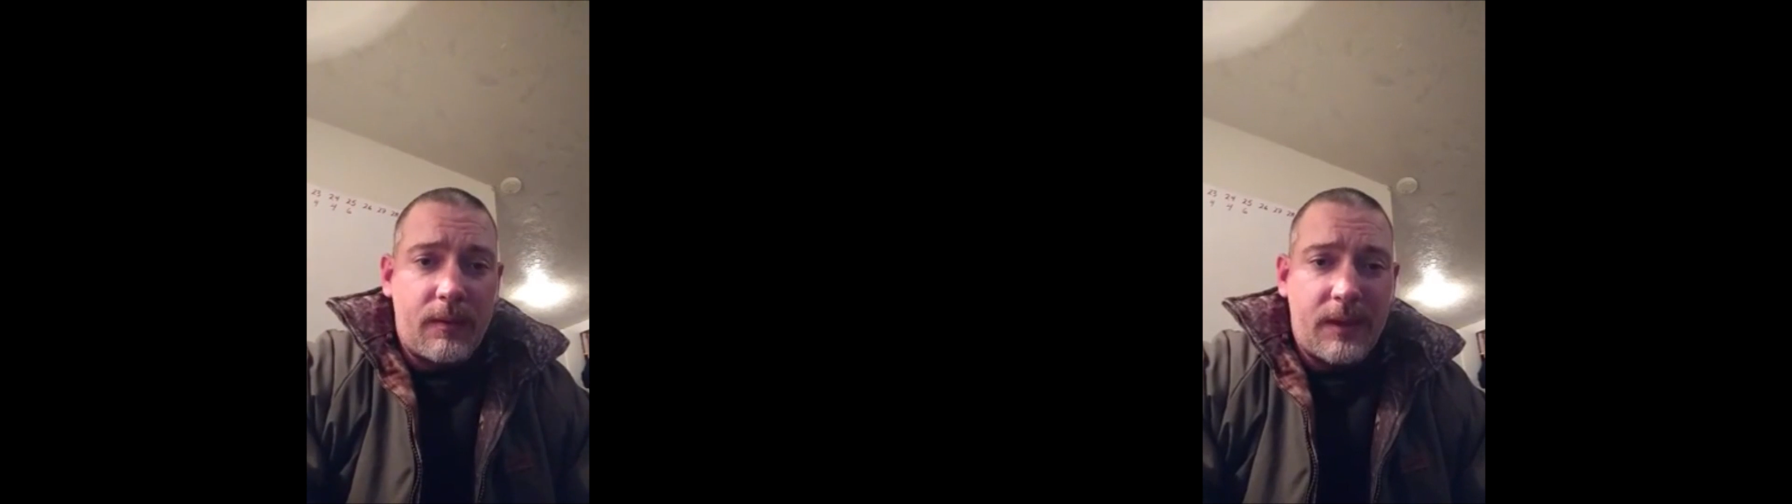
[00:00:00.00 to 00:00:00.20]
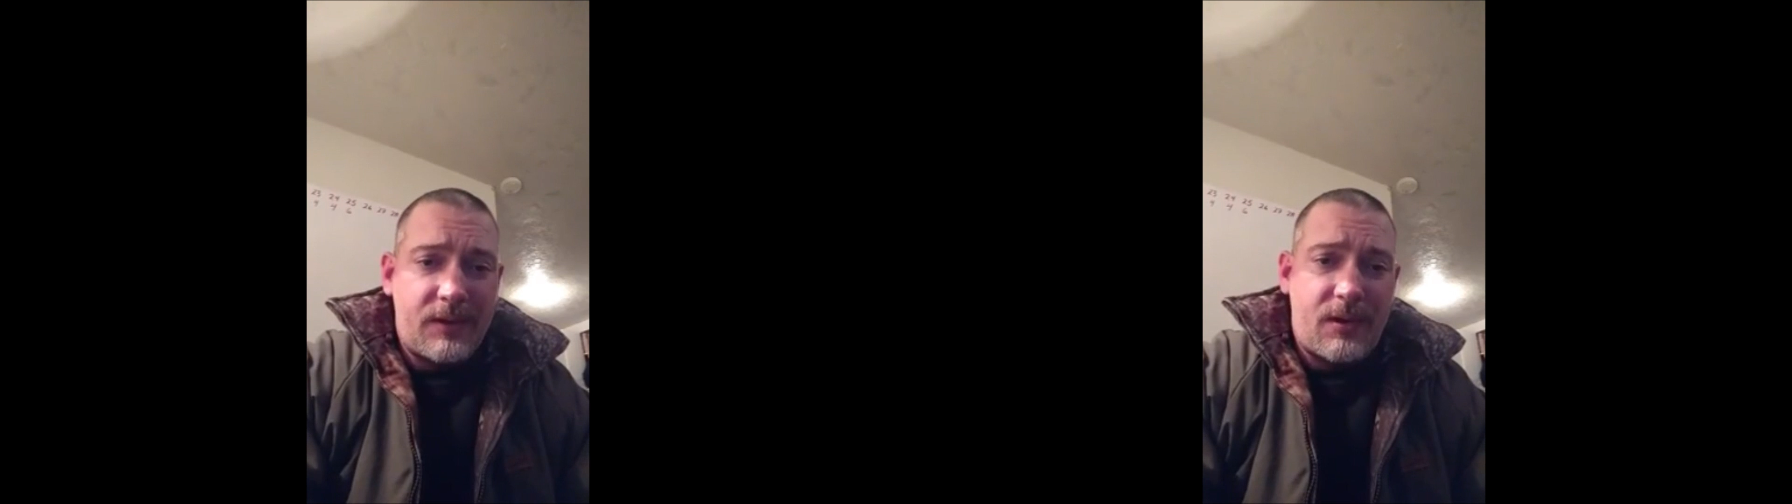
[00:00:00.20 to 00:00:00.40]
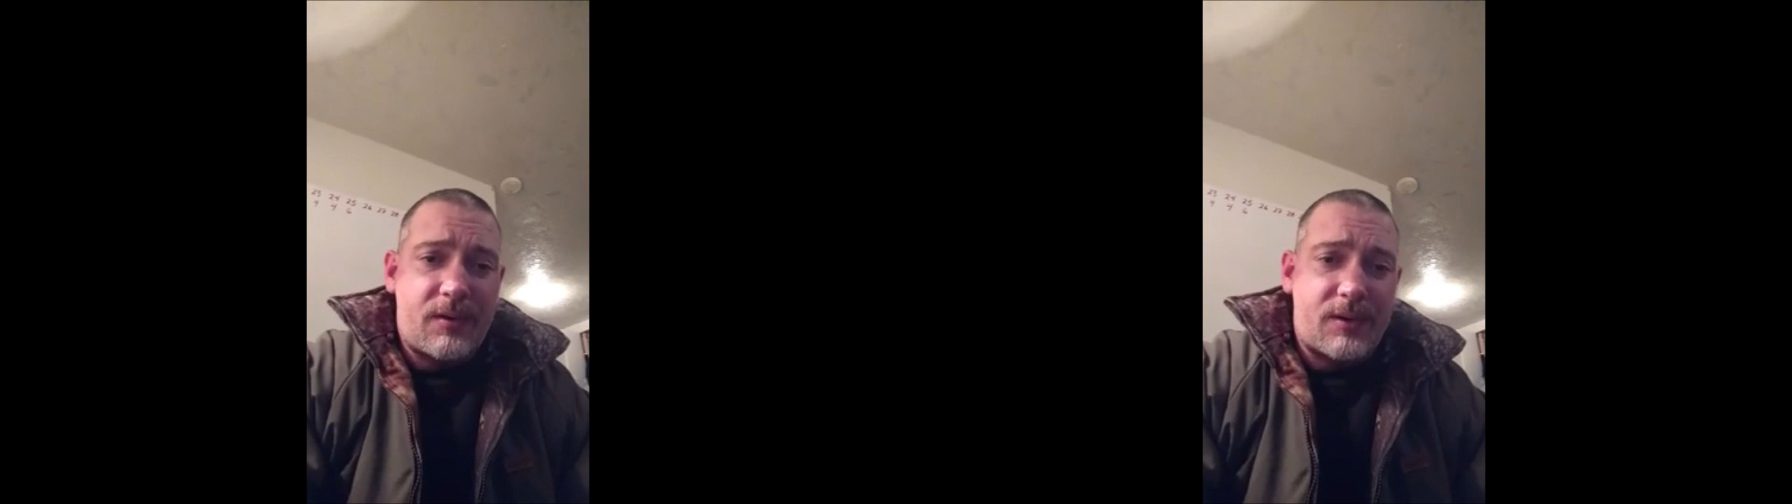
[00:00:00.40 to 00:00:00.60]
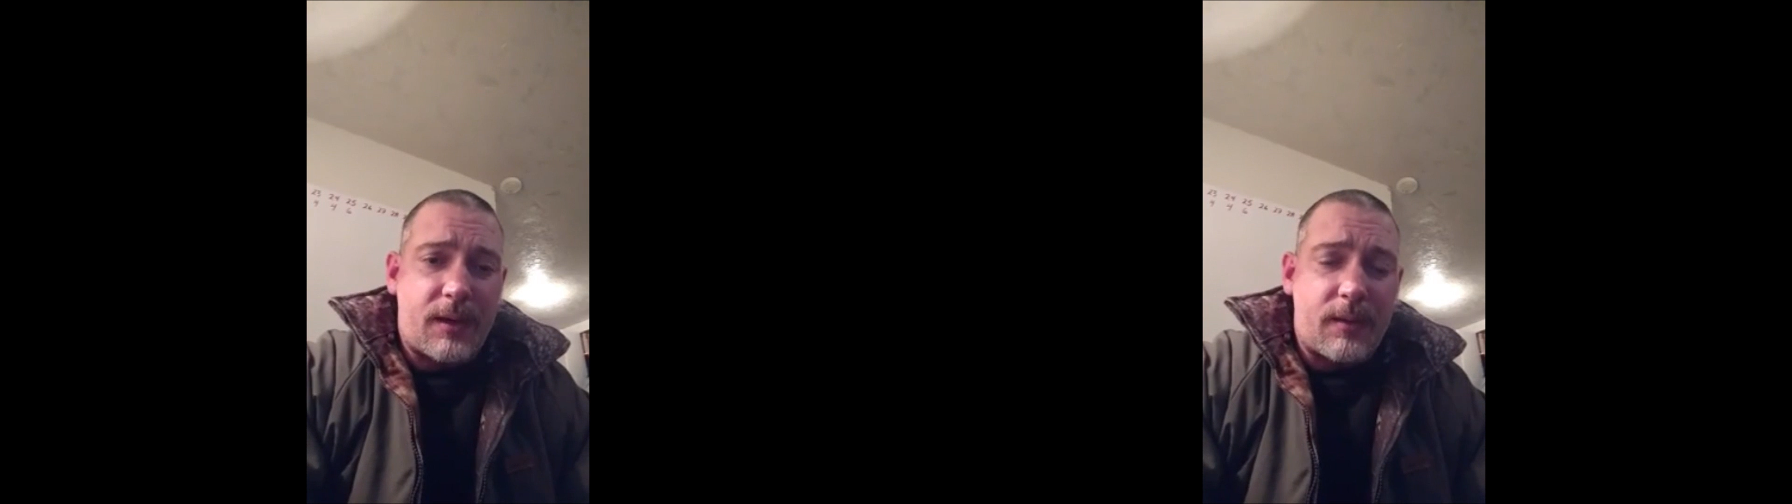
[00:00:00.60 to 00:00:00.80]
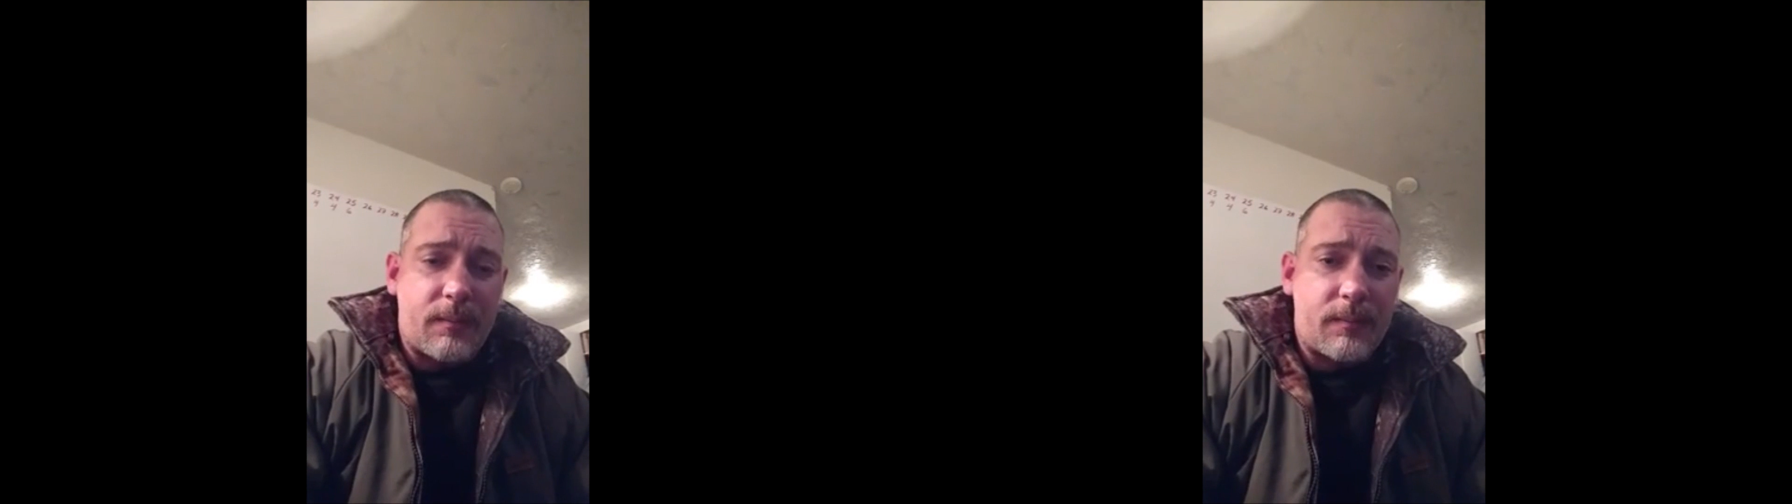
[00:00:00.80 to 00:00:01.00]
and charged
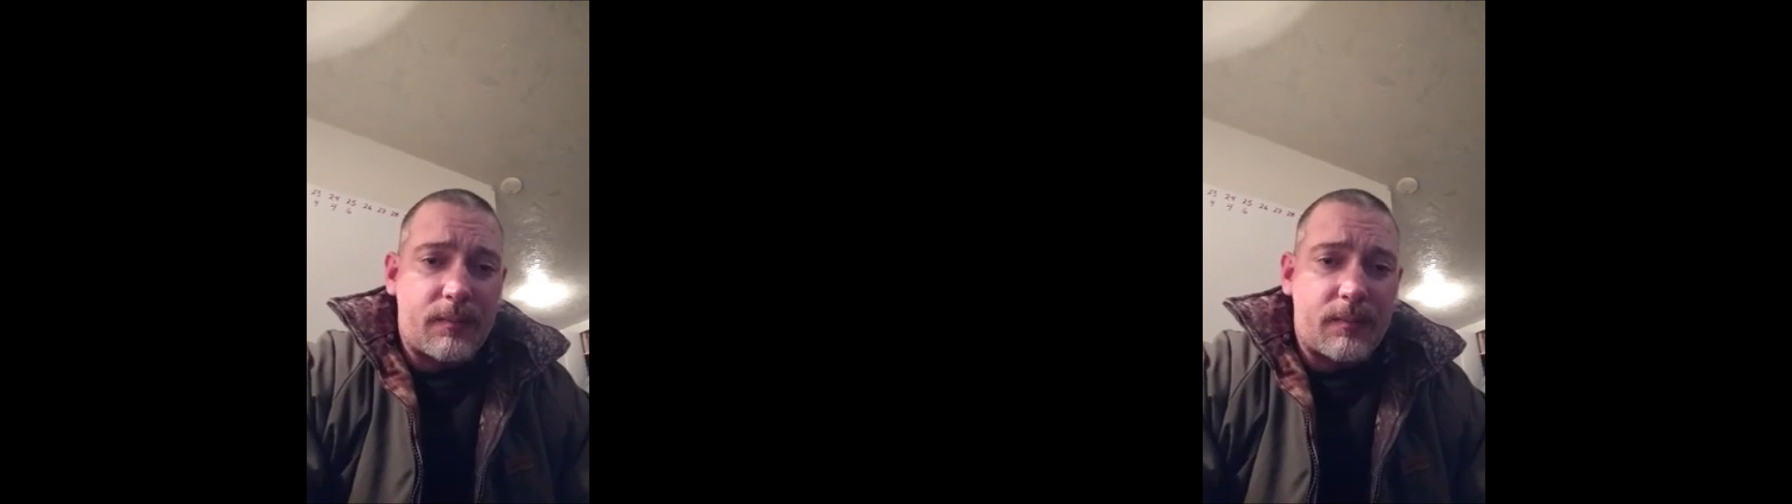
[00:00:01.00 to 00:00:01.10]
at him.